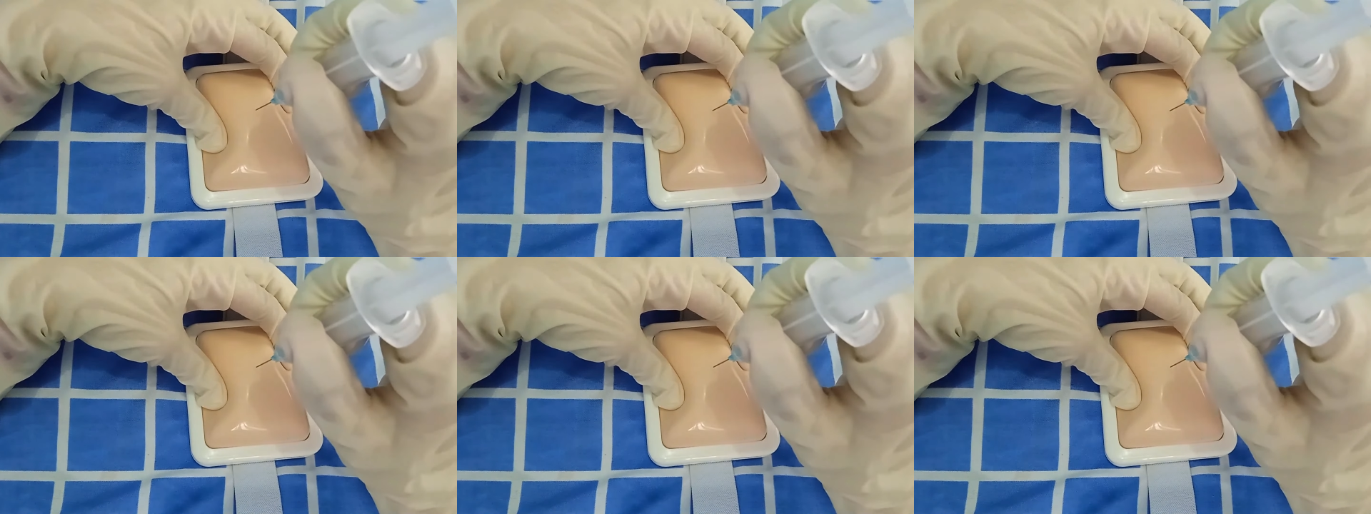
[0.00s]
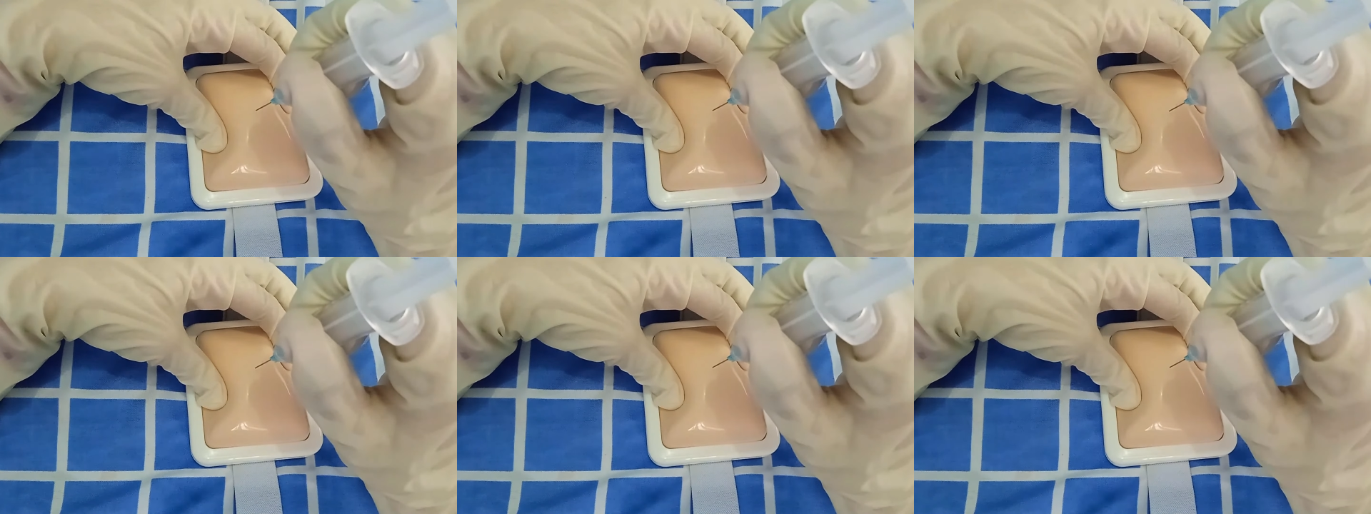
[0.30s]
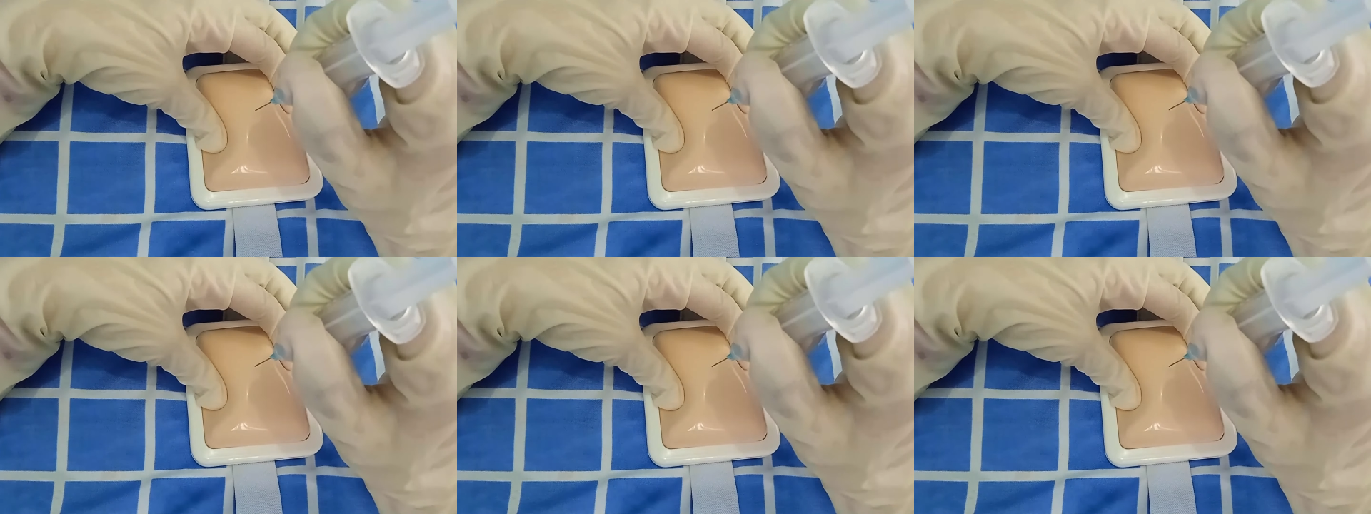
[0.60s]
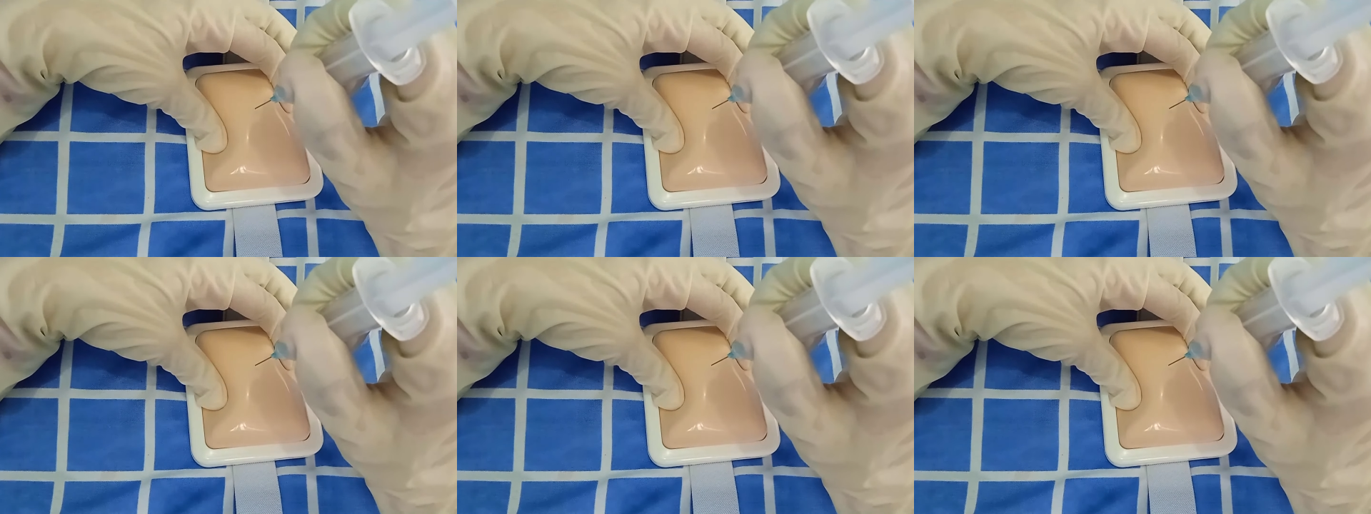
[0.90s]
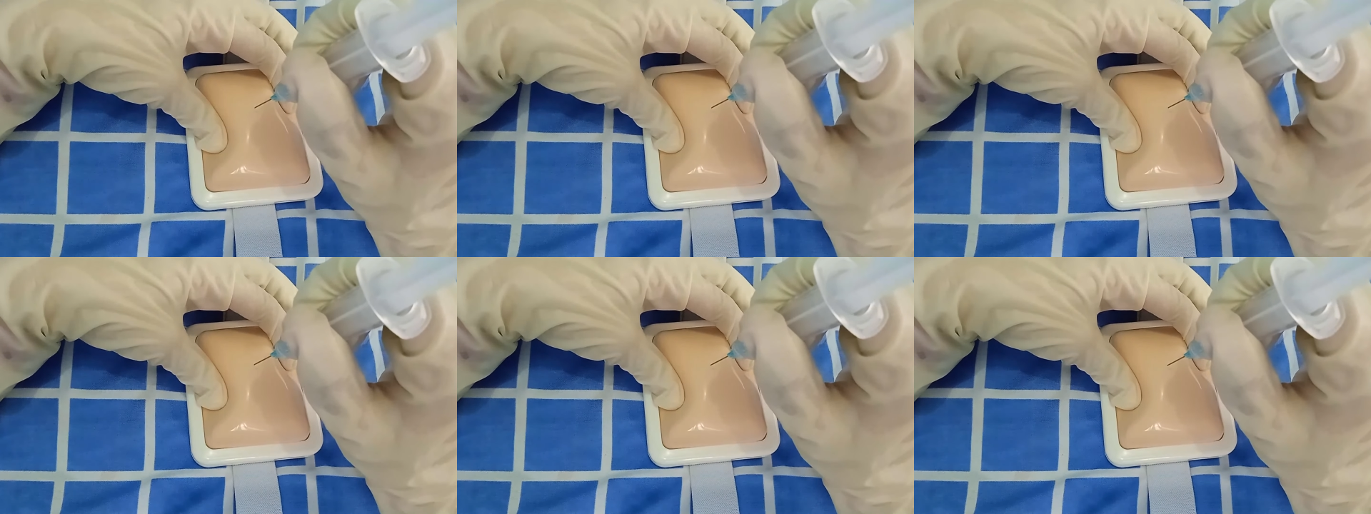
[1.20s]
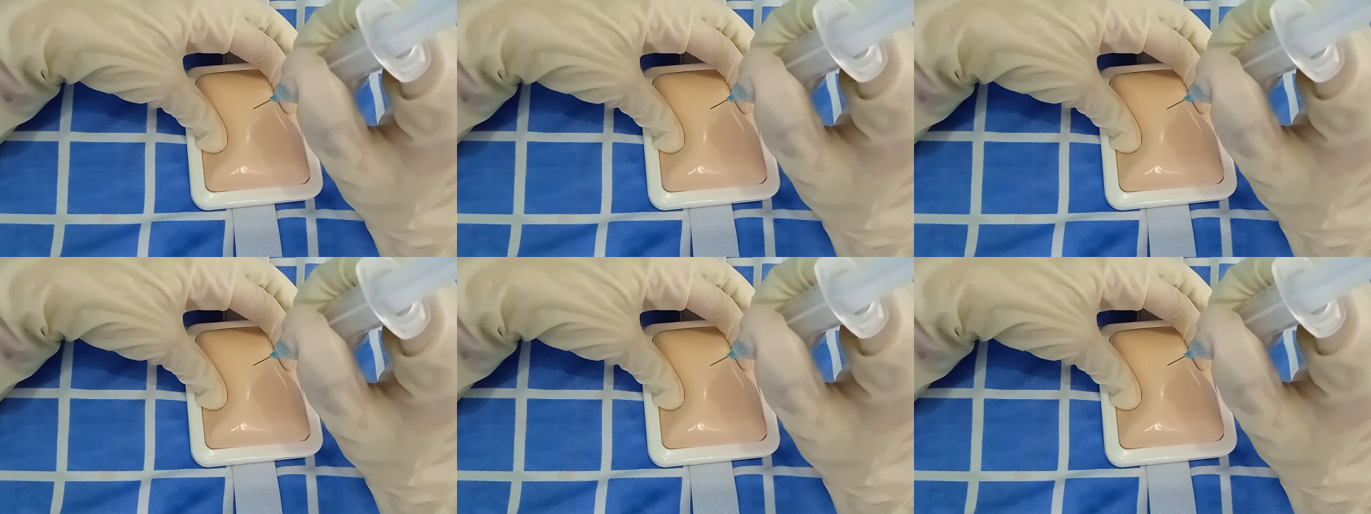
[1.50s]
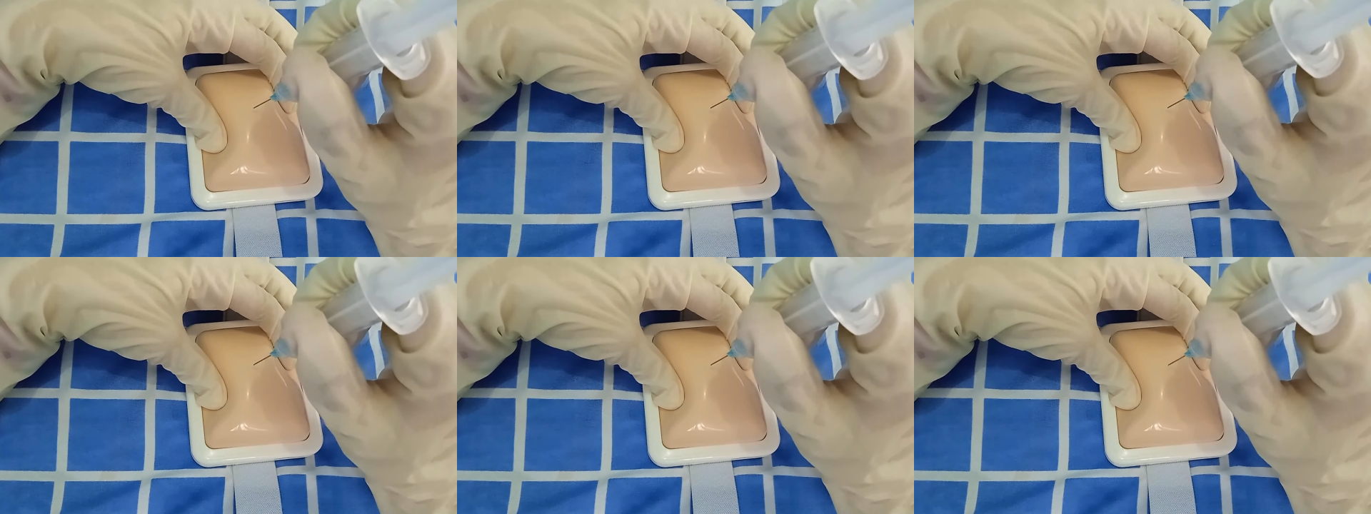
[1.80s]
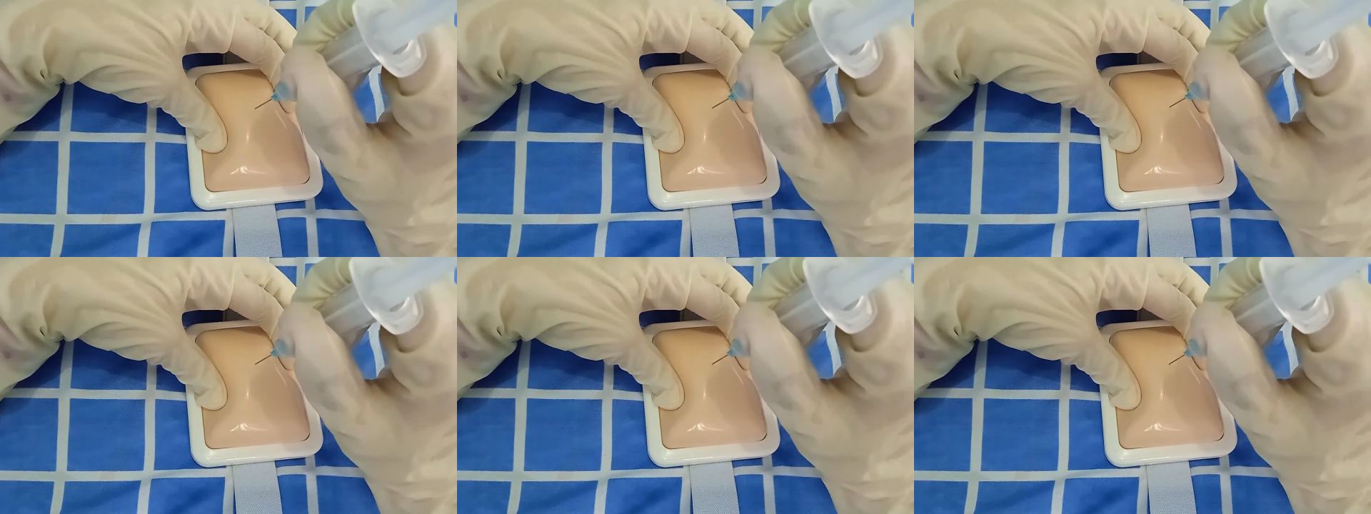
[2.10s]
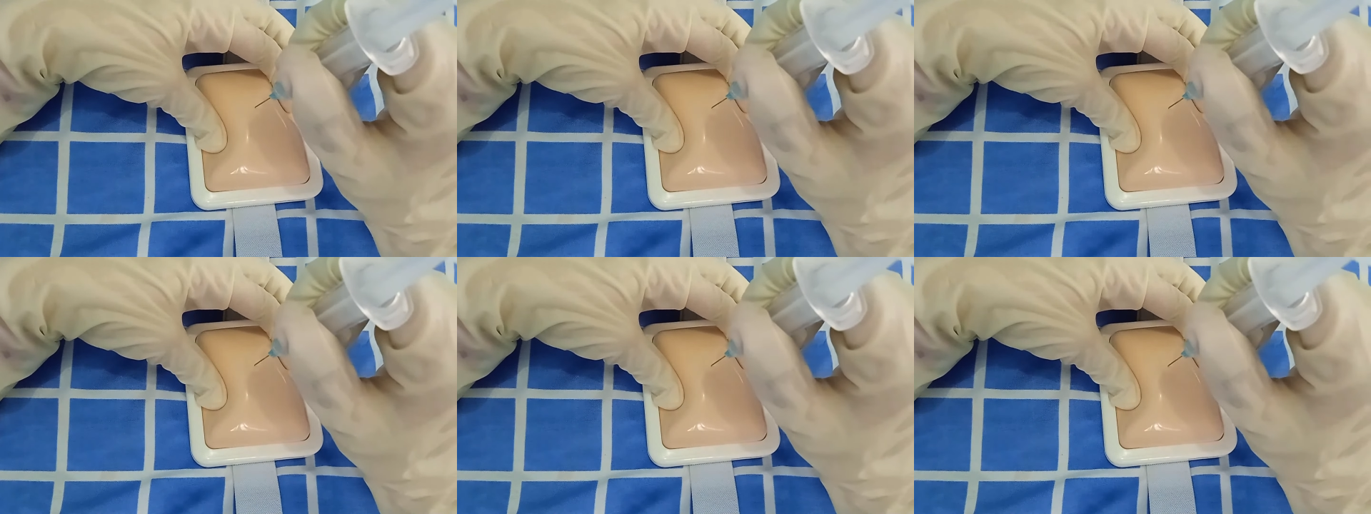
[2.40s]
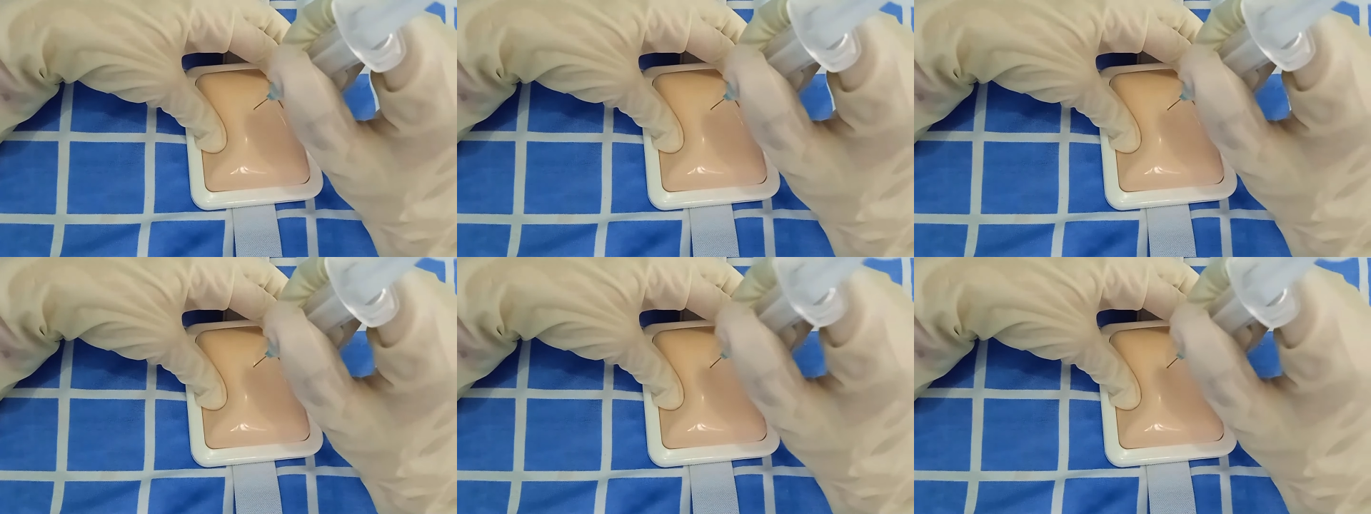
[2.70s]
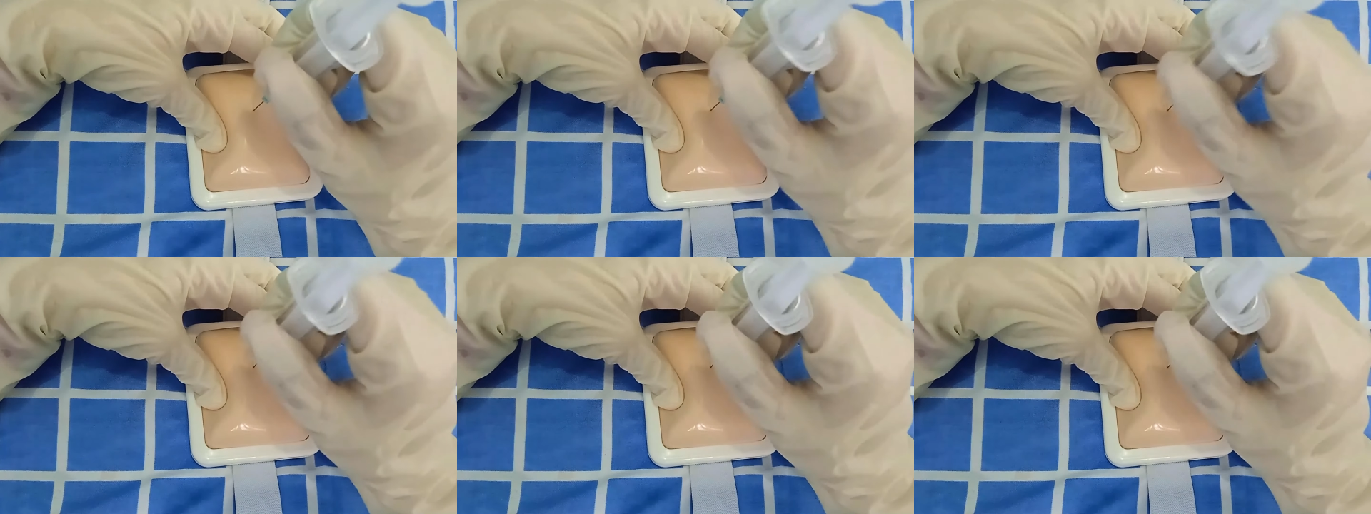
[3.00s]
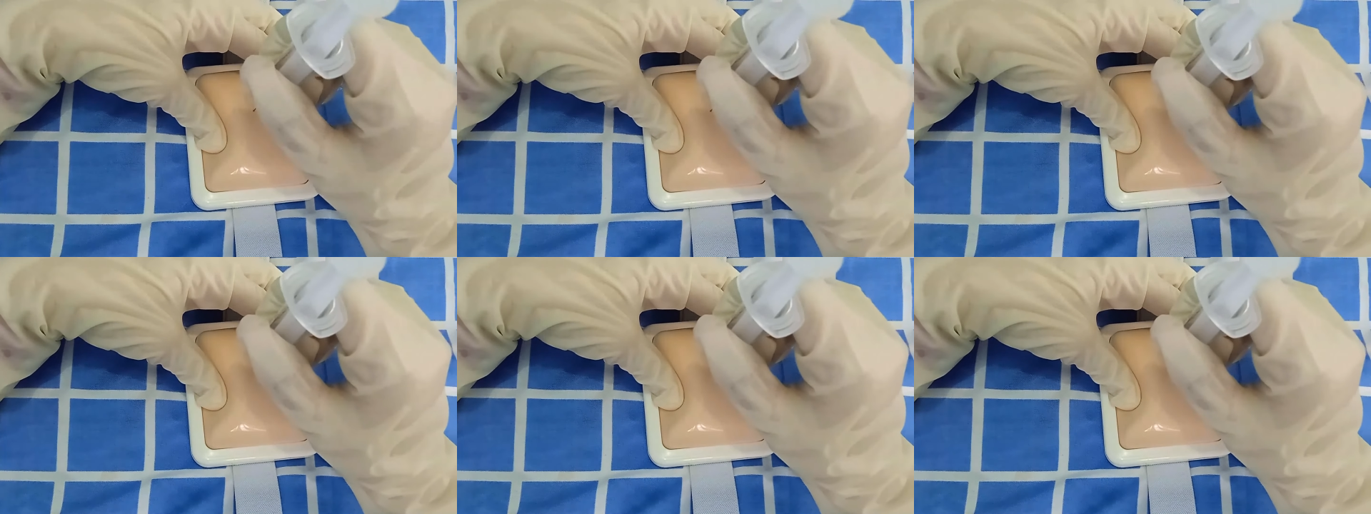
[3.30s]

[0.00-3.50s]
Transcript: Nobody's mouth can be seen.